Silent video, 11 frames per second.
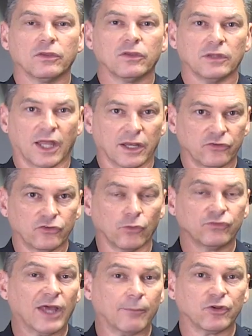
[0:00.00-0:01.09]
A lot of
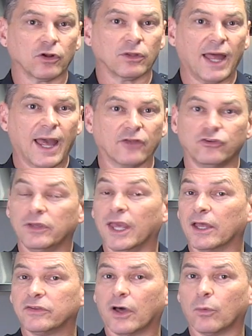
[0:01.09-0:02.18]
stovetops are glass. You
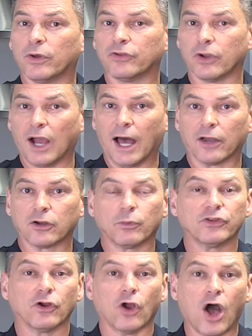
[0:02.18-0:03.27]
can't tell when they're on or
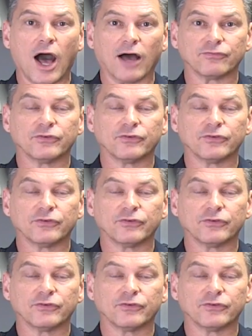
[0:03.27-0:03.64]
when they're off.